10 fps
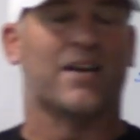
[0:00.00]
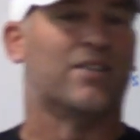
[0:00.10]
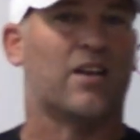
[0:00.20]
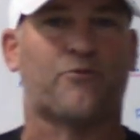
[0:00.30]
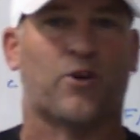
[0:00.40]
a
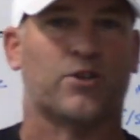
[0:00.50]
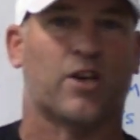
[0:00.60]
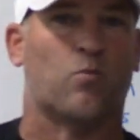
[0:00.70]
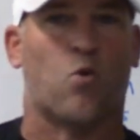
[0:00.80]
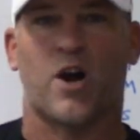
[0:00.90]
difference,
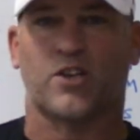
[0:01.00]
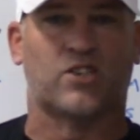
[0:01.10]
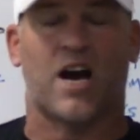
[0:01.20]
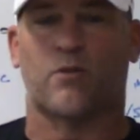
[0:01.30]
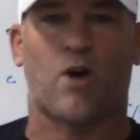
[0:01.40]
and one is
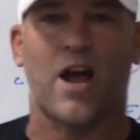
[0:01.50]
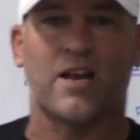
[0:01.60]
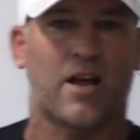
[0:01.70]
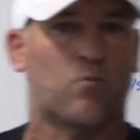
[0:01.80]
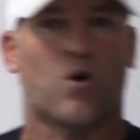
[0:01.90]
not right
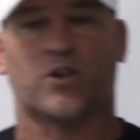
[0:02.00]
and one